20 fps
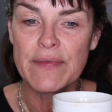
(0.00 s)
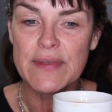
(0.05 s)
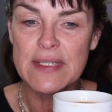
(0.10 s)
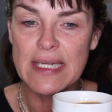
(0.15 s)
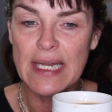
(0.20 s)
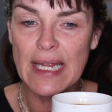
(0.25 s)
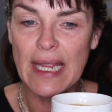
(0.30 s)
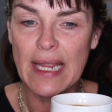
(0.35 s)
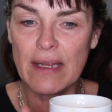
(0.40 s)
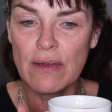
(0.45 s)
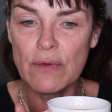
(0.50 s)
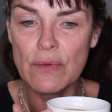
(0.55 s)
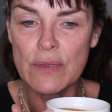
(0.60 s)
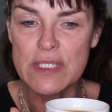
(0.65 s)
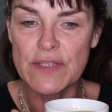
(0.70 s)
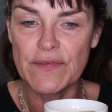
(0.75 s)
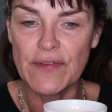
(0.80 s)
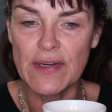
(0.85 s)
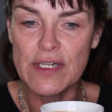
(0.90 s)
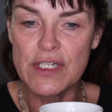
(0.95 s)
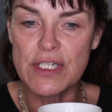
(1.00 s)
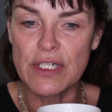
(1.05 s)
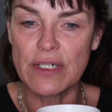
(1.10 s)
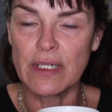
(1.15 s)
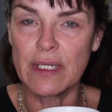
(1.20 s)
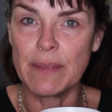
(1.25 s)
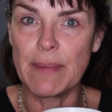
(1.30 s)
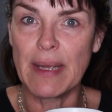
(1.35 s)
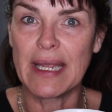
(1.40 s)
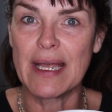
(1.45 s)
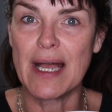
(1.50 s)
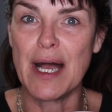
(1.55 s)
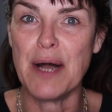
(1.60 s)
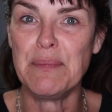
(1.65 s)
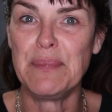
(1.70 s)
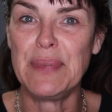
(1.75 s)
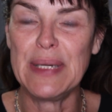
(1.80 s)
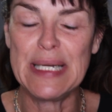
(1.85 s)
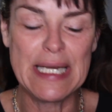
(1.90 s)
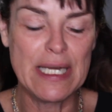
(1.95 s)
Today, ooh, it's very dirty, my
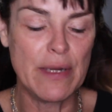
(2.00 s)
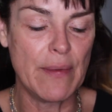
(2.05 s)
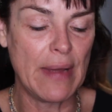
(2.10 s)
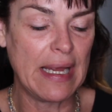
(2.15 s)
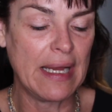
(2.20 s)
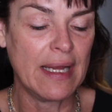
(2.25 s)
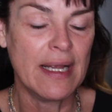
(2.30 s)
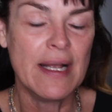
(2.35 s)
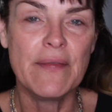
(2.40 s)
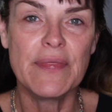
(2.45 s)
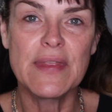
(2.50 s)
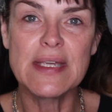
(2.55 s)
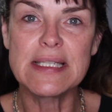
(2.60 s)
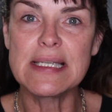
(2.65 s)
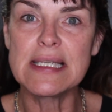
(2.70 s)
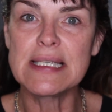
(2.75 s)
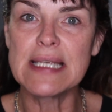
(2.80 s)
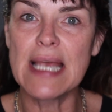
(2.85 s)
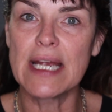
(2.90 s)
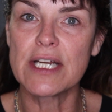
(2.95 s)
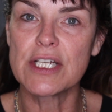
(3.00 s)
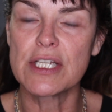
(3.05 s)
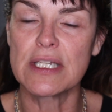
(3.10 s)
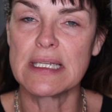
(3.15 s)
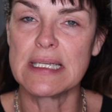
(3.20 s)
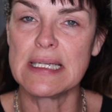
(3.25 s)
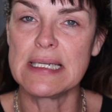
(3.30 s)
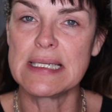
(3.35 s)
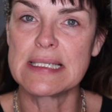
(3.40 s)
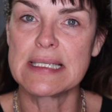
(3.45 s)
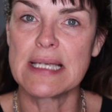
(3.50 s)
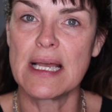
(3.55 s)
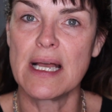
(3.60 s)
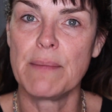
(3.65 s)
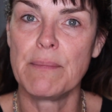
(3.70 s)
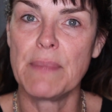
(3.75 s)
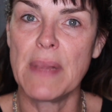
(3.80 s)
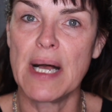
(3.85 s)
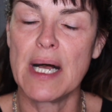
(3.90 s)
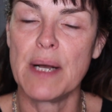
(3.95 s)
cup. But anyway, this is actually
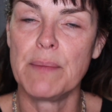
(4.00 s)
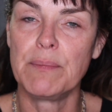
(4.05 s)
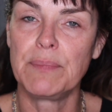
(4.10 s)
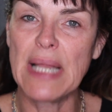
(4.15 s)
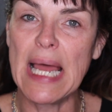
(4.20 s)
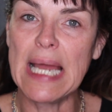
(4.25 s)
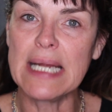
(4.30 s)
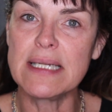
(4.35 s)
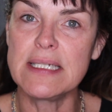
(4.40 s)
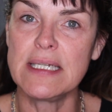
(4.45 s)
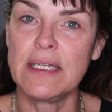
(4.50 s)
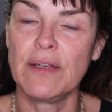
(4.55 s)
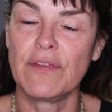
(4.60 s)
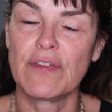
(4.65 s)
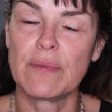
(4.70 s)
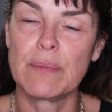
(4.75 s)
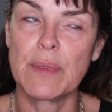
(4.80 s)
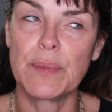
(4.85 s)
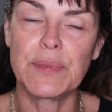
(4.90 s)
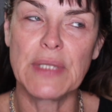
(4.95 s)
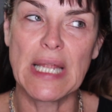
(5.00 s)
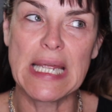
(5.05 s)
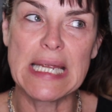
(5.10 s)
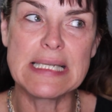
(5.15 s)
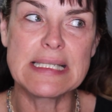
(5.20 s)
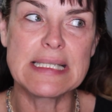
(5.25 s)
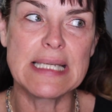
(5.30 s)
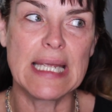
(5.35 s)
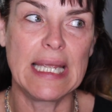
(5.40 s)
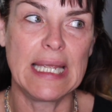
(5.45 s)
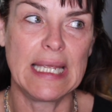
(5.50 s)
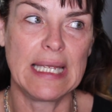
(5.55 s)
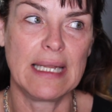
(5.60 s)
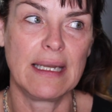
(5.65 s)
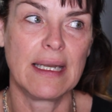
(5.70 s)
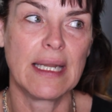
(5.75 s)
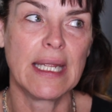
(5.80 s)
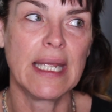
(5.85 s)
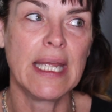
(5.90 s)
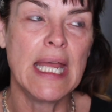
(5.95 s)
some um, black tea from a place
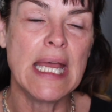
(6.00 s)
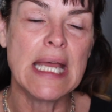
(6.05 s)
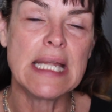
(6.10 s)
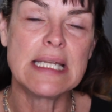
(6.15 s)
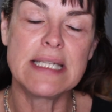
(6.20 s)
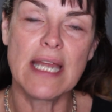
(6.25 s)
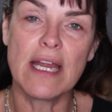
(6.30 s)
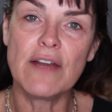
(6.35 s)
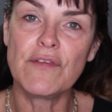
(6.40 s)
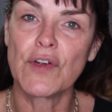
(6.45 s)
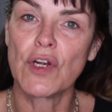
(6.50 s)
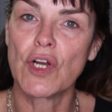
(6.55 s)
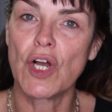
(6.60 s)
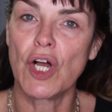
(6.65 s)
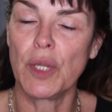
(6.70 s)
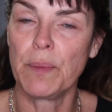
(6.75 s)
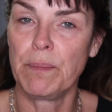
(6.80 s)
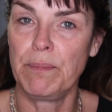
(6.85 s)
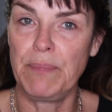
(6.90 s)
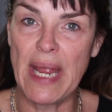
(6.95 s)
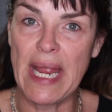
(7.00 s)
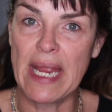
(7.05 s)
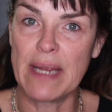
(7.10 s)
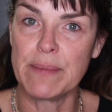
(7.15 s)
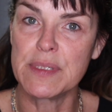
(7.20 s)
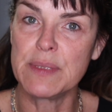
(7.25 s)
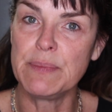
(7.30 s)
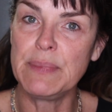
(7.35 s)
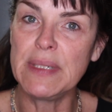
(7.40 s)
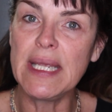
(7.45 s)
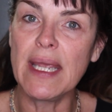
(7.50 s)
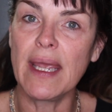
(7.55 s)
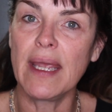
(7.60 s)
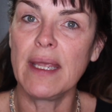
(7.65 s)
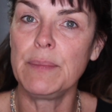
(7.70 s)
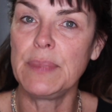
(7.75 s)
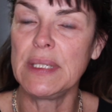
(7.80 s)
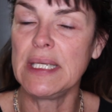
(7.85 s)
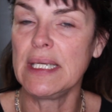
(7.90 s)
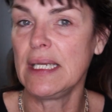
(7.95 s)
in Denver called Babes, B
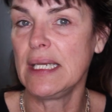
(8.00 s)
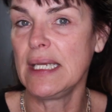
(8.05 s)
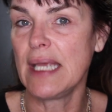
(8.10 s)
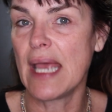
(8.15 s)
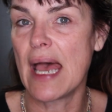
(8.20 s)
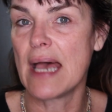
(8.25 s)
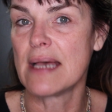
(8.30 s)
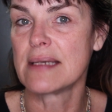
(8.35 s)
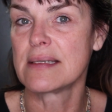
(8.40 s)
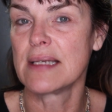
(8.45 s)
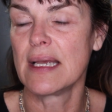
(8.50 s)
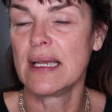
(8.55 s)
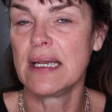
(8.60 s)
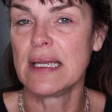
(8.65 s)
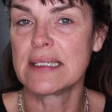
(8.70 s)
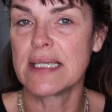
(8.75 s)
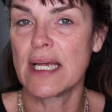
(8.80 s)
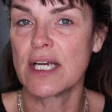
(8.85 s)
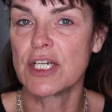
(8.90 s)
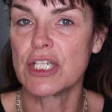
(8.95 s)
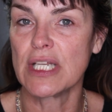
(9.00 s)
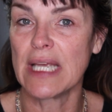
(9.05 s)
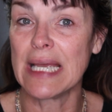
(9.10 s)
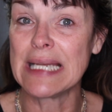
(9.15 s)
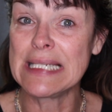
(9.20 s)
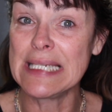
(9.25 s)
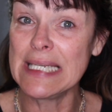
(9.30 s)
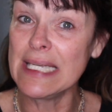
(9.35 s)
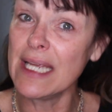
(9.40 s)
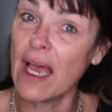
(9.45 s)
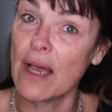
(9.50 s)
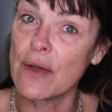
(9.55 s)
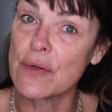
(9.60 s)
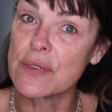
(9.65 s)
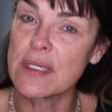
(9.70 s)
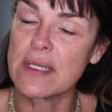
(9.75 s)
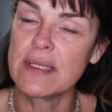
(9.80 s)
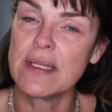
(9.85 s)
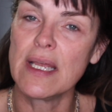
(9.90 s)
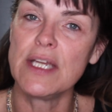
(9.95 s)
A B E S, and it's actually a tea
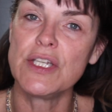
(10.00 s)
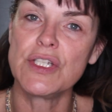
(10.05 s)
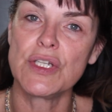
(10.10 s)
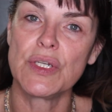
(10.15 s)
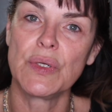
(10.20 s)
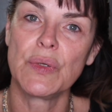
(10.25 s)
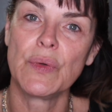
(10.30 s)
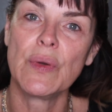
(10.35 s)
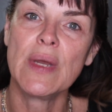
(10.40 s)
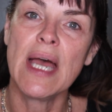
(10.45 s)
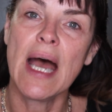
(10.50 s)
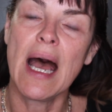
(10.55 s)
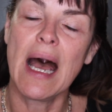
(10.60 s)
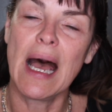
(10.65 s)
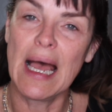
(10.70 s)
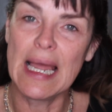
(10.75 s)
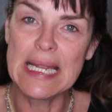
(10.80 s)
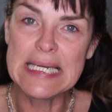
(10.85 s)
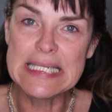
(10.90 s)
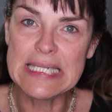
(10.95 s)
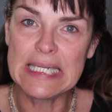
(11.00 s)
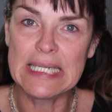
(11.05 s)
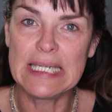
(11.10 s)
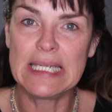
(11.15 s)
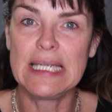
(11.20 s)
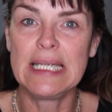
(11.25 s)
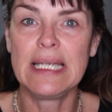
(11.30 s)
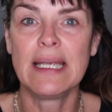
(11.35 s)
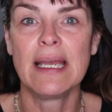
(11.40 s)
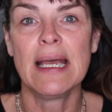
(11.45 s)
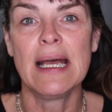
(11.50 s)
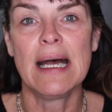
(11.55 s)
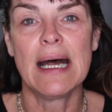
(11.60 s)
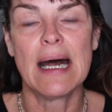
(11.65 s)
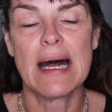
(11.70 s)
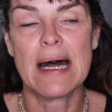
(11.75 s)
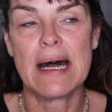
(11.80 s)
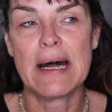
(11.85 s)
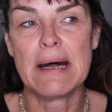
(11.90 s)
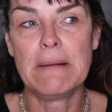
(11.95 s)
house, and they do high tea
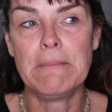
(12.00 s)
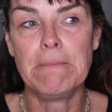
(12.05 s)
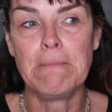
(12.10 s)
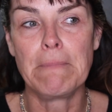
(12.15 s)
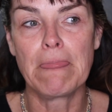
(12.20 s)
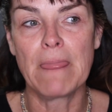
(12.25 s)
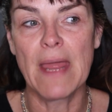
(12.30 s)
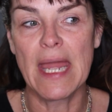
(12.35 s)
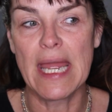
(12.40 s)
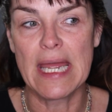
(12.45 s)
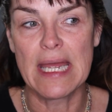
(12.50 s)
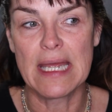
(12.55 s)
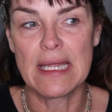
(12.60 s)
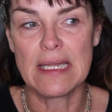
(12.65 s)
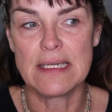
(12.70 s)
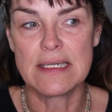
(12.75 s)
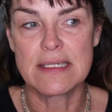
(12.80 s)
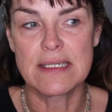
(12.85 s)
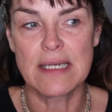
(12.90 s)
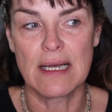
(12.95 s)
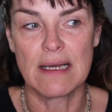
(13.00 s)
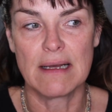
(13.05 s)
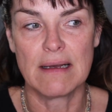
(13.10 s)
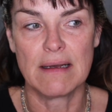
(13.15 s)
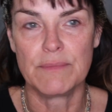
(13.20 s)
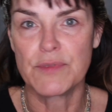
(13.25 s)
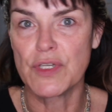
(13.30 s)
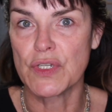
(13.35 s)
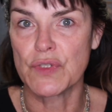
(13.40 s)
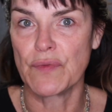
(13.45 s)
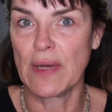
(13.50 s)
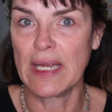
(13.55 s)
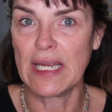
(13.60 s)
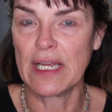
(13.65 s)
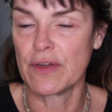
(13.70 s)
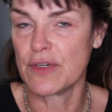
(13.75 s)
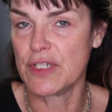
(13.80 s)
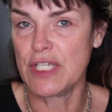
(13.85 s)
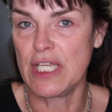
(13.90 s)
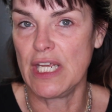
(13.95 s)
um, and uh, just
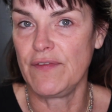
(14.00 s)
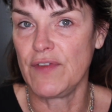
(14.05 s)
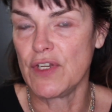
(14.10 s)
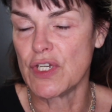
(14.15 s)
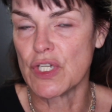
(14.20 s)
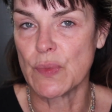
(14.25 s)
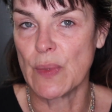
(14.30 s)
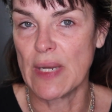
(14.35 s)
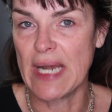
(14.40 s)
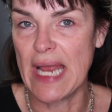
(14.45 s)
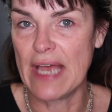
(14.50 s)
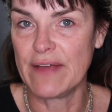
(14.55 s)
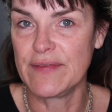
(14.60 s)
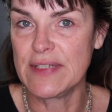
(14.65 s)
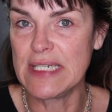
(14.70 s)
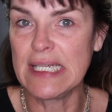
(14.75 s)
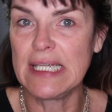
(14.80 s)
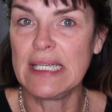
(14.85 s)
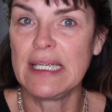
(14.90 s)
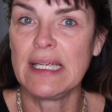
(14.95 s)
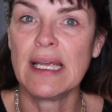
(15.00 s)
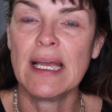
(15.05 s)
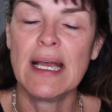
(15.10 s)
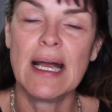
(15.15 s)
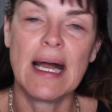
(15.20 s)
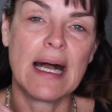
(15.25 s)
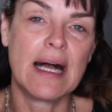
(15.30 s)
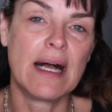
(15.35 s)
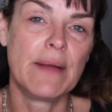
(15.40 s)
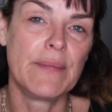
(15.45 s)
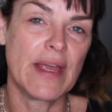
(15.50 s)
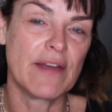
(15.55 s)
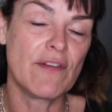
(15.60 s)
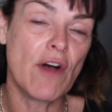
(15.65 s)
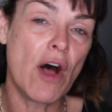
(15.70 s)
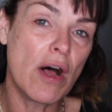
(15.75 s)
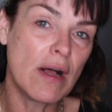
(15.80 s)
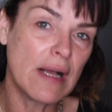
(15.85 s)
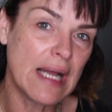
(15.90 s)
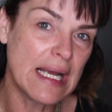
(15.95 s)
regular tea if you just want to have tea. Um, they
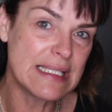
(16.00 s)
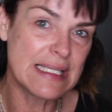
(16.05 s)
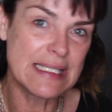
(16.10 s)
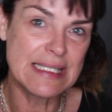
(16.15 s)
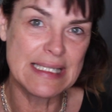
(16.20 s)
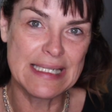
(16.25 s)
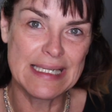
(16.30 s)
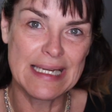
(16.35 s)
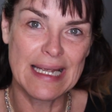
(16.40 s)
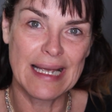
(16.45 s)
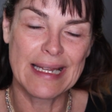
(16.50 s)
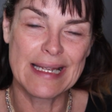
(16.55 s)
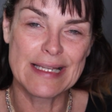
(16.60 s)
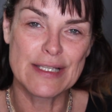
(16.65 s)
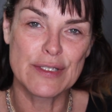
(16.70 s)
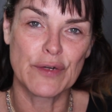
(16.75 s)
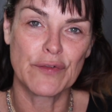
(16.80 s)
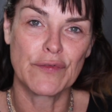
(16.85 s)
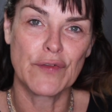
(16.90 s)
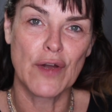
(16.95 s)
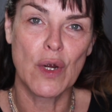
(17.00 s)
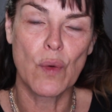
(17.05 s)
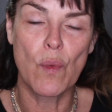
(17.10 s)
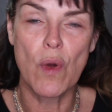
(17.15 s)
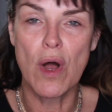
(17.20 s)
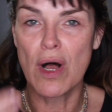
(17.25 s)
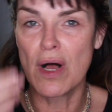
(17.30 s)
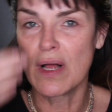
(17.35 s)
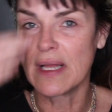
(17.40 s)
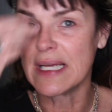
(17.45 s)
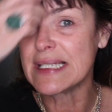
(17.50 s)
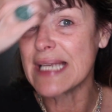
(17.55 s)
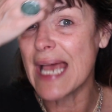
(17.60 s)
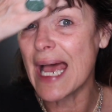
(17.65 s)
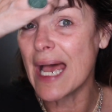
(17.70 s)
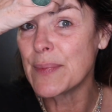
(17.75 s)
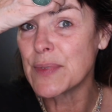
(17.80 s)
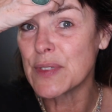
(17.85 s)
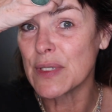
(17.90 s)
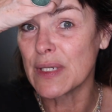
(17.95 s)
have all kinds of tea against their far wall. It's
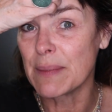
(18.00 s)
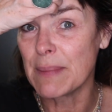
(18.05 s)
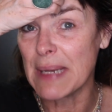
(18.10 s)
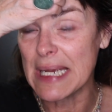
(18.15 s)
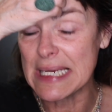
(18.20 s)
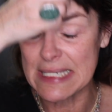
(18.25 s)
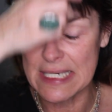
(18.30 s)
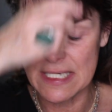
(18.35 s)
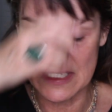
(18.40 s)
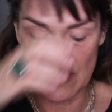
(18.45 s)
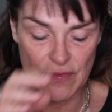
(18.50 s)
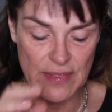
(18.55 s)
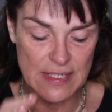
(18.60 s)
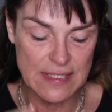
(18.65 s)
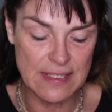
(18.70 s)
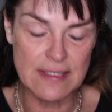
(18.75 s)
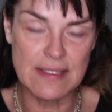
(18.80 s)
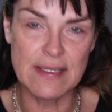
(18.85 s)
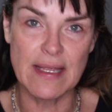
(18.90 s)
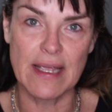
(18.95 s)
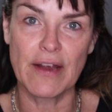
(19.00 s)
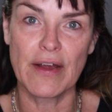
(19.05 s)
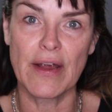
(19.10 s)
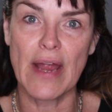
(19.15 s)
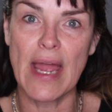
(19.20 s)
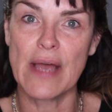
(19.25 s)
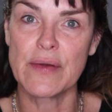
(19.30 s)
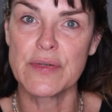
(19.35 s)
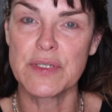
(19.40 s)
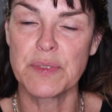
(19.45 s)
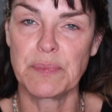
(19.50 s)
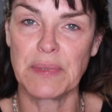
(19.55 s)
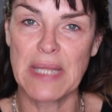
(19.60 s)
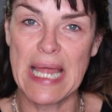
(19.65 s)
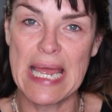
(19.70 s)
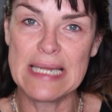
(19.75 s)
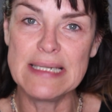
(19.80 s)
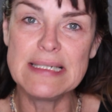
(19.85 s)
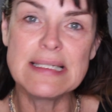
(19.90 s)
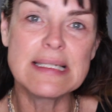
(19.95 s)
absolutely amazing. So this is their house
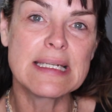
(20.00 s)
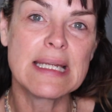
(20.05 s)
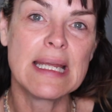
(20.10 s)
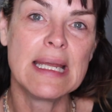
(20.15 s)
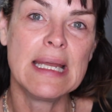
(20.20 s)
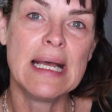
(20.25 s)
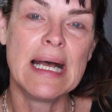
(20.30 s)
blend.